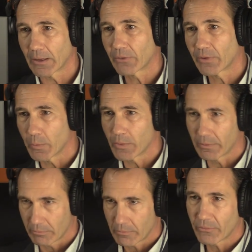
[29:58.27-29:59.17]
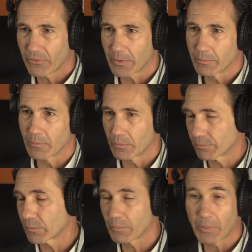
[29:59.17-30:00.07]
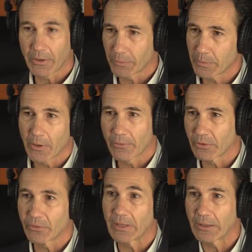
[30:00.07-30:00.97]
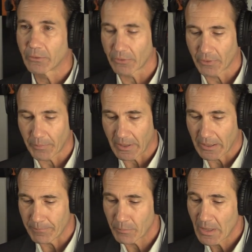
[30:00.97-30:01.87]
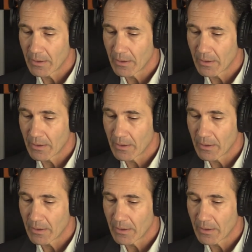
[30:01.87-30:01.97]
It's someone from possibly overseas or something. And